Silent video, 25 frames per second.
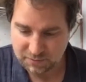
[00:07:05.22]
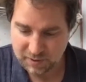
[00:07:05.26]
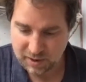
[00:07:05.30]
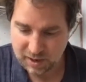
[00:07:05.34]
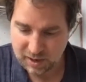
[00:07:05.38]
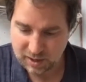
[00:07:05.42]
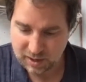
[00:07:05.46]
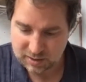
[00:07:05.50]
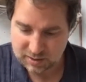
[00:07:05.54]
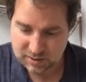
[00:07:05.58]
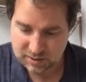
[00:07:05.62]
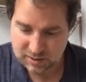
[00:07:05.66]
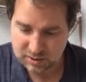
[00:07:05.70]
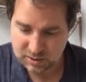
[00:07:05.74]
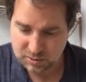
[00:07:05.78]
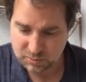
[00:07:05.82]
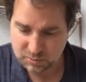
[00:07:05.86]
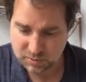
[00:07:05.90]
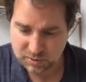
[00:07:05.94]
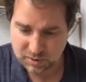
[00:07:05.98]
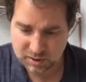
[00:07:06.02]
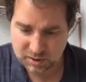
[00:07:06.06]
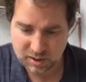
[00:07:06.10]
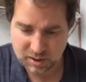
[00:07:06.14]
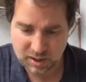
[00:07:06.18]
In fact,
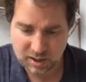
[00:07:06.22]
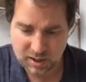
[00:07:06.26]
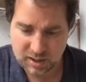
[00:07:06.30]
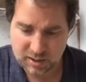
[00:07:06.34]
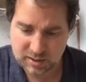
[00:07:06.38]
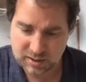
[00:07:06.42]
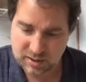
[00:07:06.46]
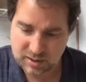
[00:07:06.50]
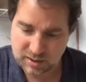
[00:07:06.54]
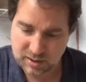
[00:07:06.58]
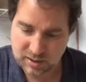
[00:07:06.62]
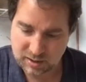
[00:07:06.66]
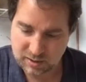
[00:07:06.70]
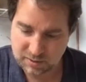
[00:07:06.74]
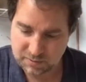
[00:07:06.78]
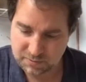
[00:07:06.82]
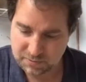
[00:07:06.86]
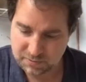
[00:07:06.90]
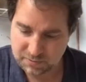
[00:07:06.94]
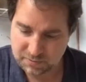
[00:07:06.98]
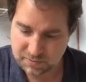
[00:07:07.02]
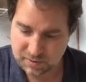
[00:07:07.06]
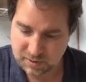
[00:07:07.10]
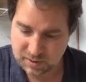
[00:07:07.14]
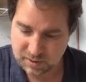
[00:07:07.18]
you were kind
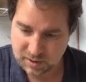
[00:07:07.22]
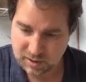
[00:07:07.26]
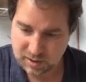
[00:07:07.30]
enough.